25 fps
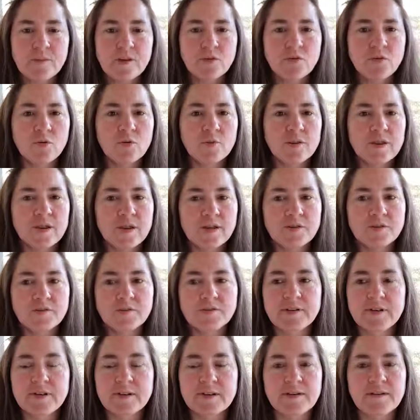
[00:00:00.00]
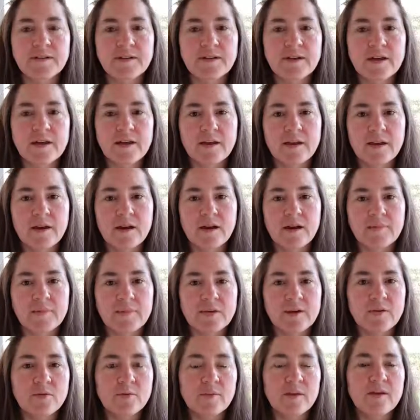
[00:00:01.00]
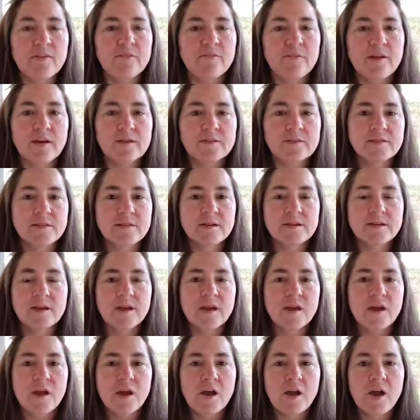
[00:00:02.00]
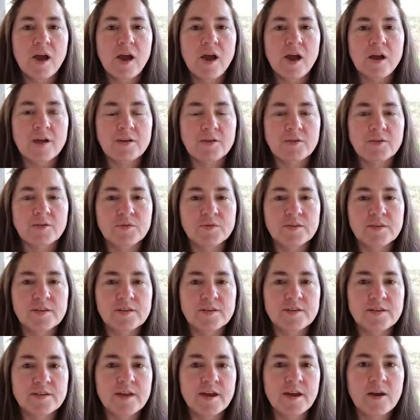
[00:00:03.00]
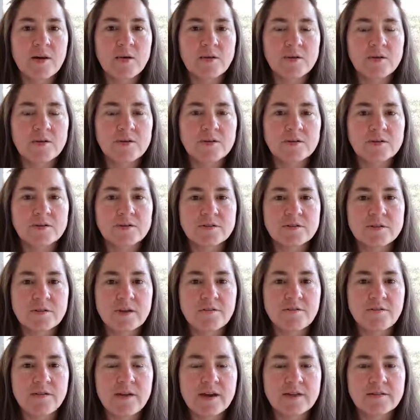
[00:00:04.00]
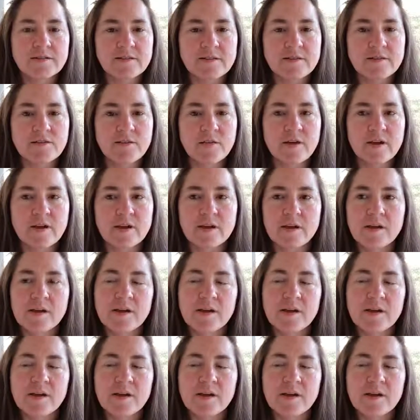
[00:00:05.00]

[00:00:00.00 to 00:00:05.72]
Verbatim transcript: Normally, I do daily um, intermittent fasting. I do 16 hours of fasting, so I